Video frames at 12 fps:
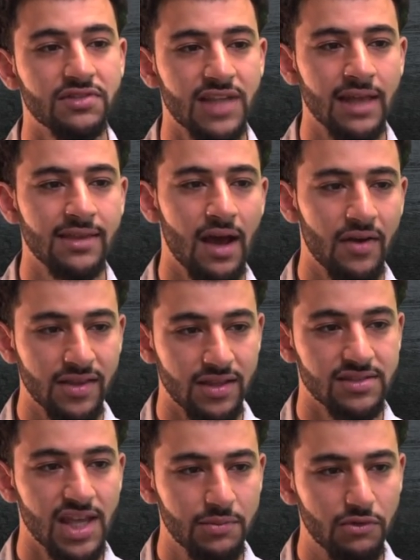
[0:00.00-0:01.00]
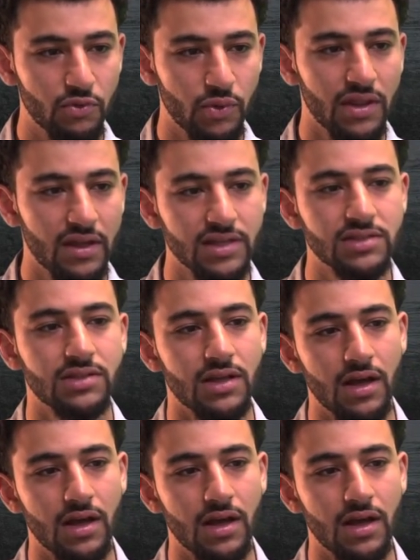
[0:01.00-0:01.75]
sat down at the table with us,